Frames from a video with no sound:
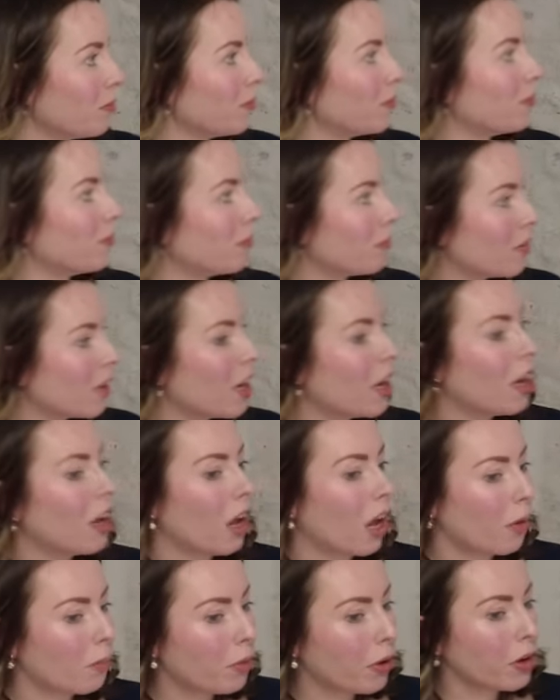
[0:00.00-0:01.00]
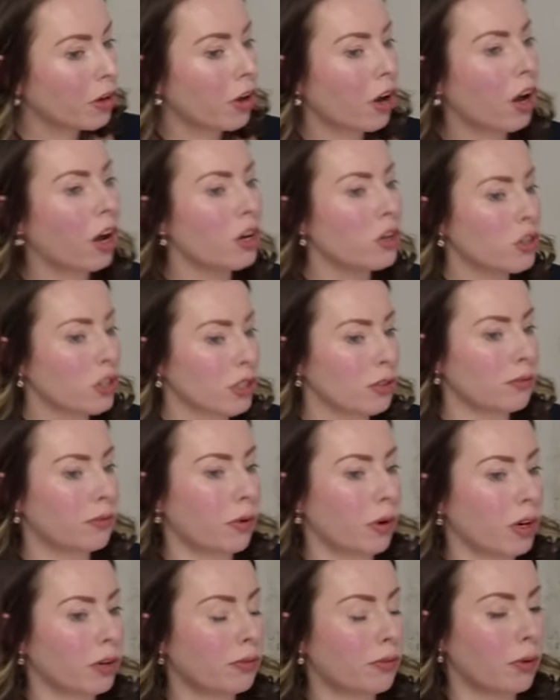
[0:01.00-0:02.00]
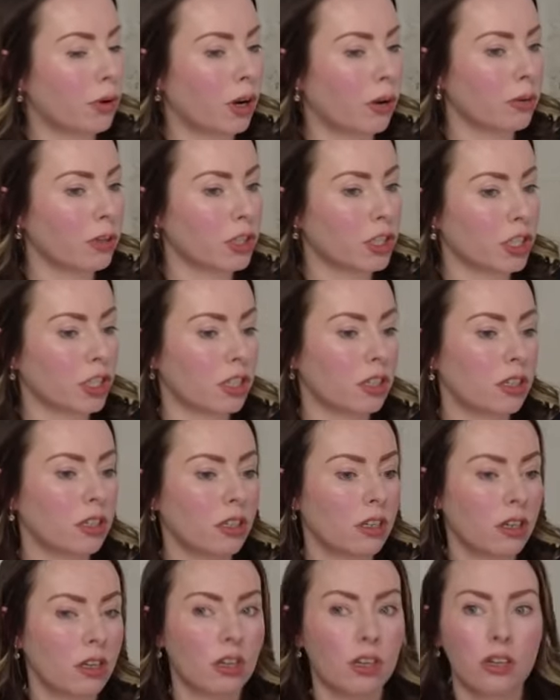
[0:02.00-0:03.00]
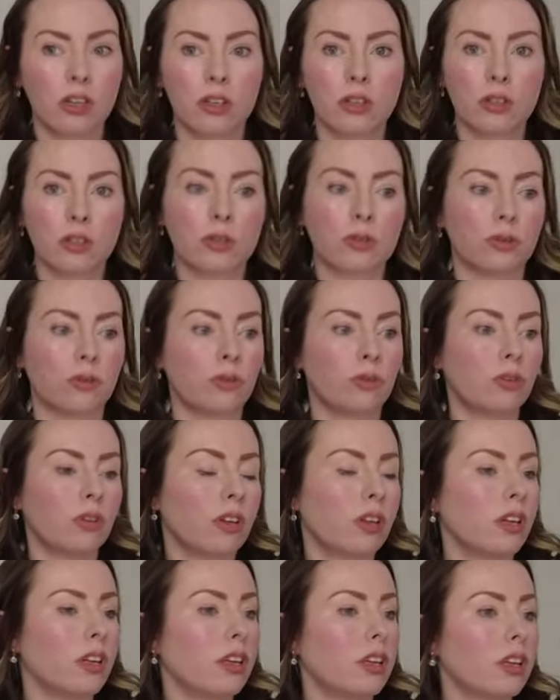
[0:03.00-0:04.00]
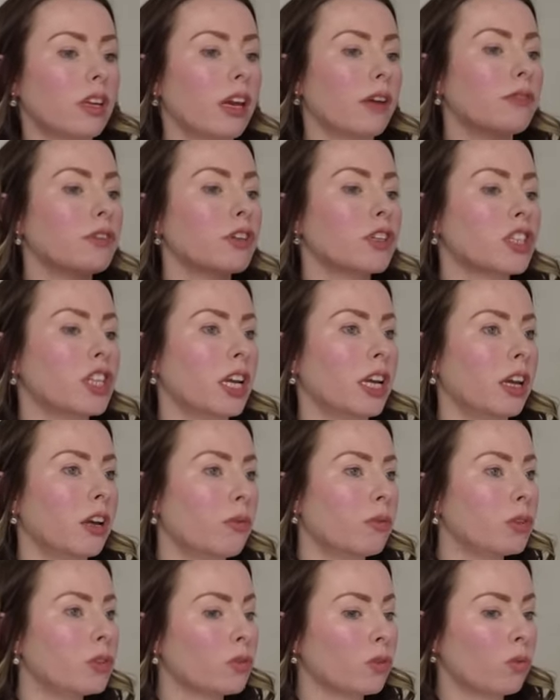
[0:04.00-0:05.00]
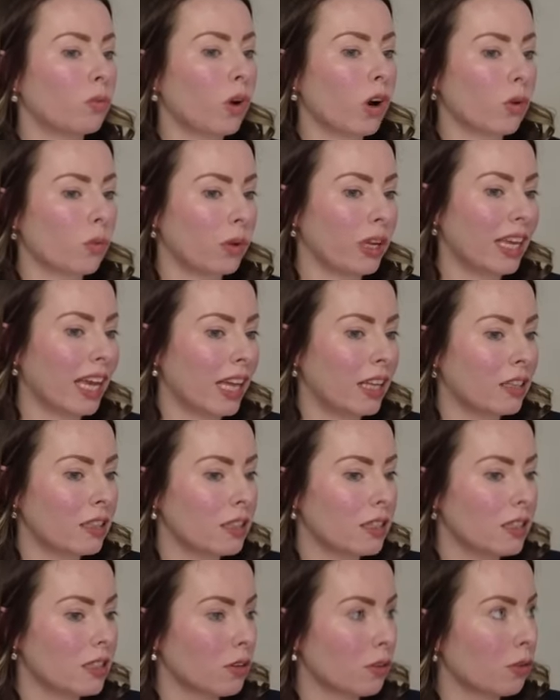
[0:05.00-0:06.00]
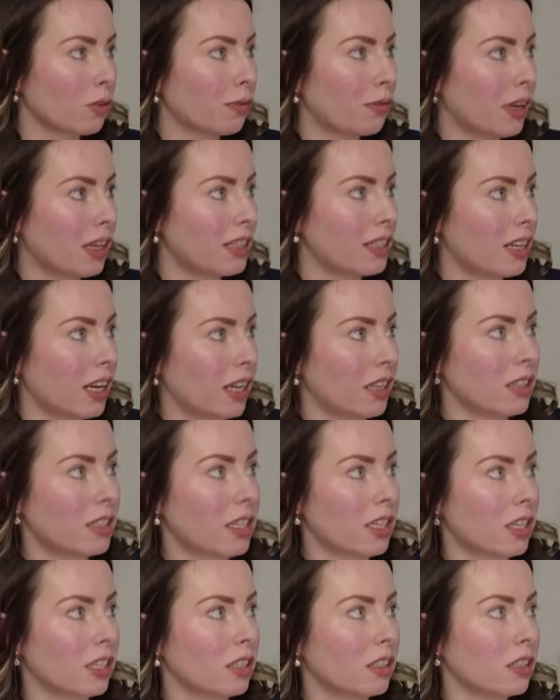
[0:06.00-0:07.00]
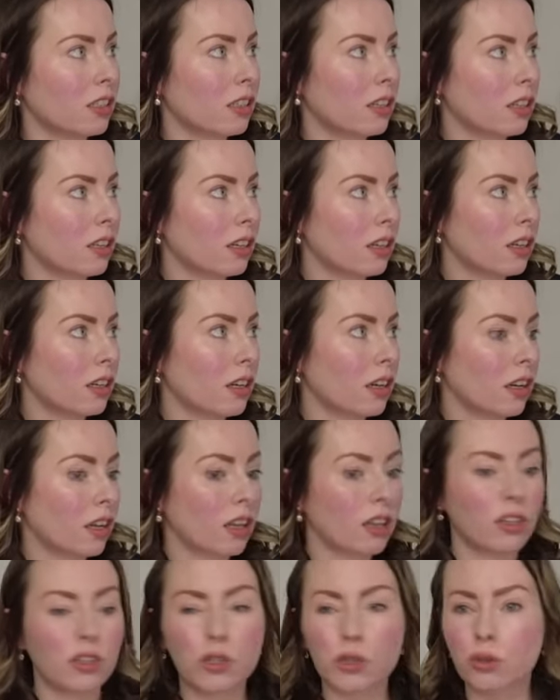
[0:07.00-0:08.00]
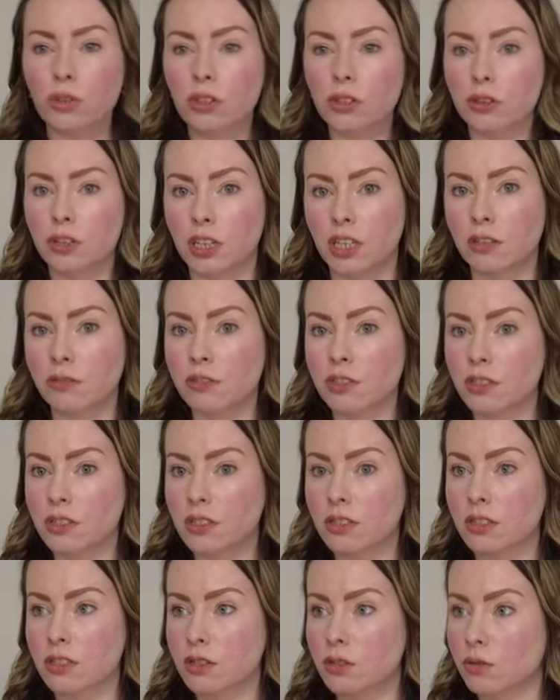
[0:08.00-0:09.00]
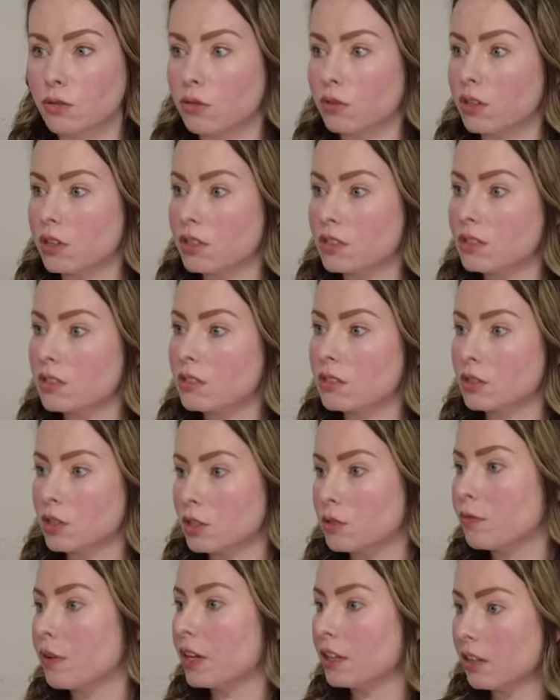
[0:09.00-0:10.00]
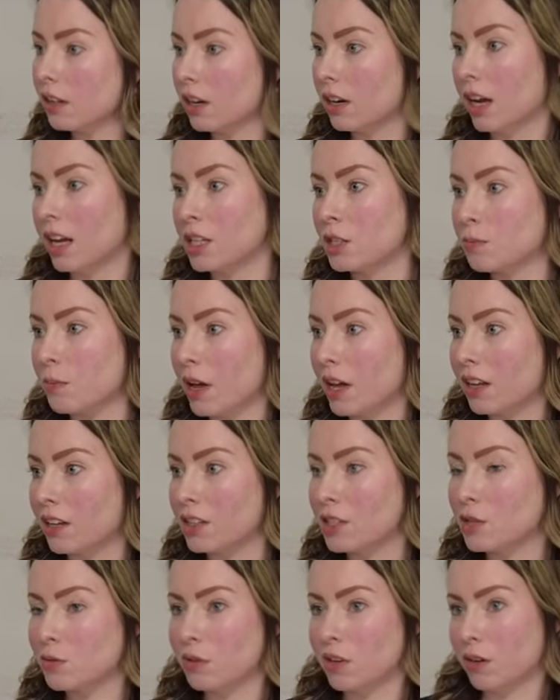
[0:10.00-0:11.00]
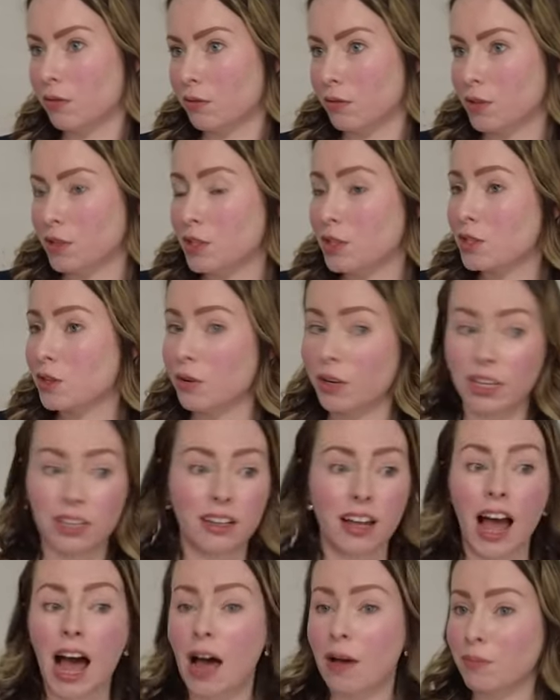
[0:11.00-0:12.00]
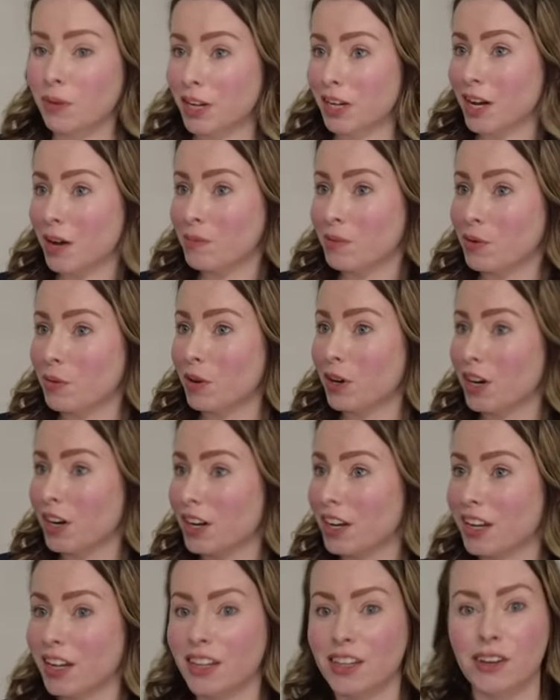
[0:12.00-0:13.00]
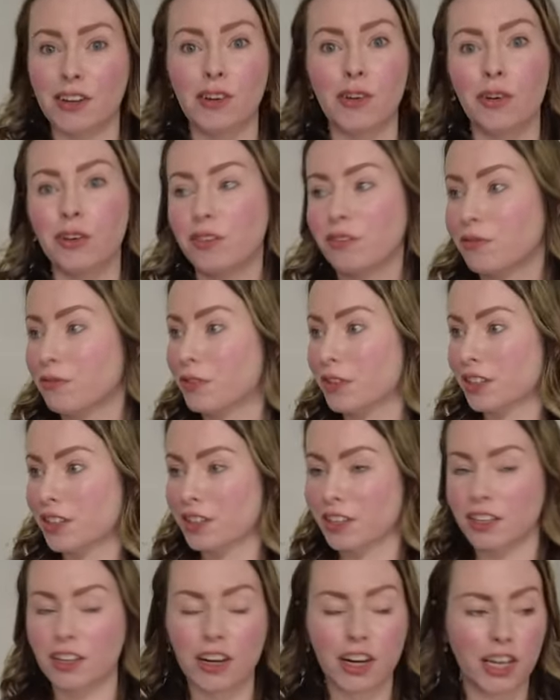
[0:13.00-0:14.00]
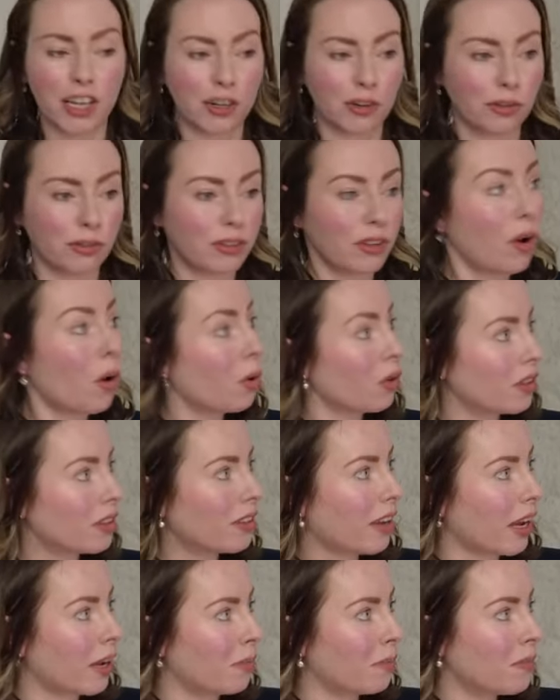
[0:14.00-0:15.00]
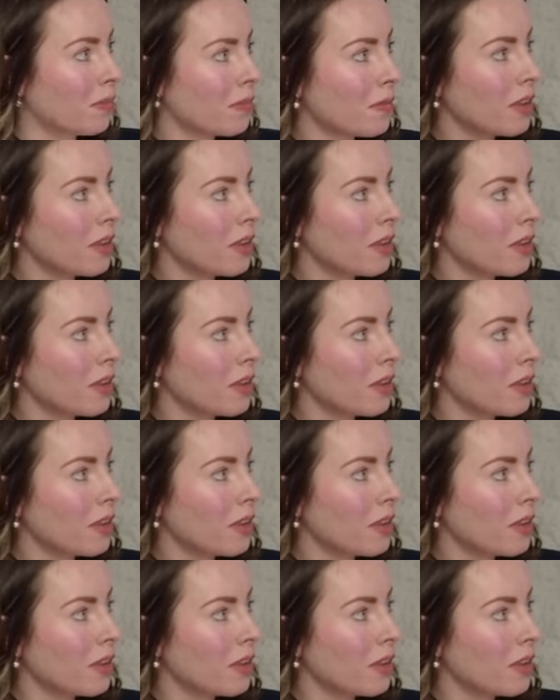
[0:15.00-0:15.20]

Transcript: Mhm. About 144 hours. So, give or take, we don't work weekends or Friday nights here. There's only three of us, so it's just finding a nice balance where everyone's quite happy to come to work and they're not feeling like they're here all the time.